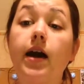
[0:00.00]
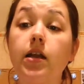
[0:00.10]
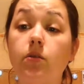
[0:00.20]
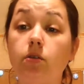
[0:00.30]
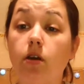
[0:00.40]
I
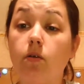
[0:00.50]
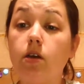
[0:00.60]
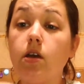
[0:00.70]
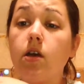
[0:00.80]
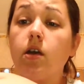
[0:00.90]
don't know.
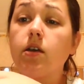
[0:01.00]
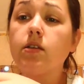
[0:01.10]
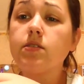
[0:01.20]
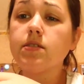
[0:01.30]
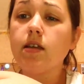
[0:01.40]

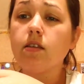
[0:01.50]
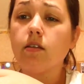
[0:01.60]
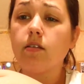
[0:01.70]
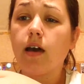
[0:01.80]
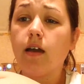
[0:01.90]
Just that
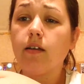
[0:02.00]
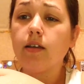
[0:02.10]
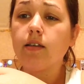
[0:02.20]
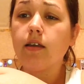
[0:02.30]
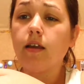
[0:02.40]
little dot
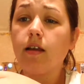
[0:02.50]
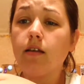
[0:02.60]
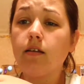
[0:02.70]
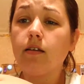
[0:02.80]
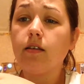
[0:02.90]
right there.